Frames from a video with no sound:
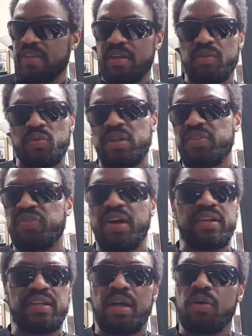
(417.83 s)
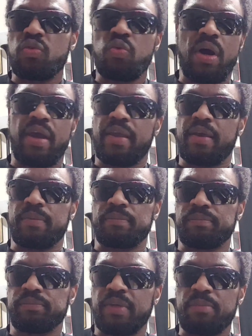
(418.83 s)
and really finding out who I am
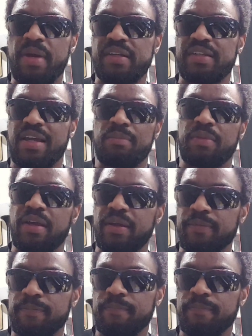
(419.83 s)
in my timeline.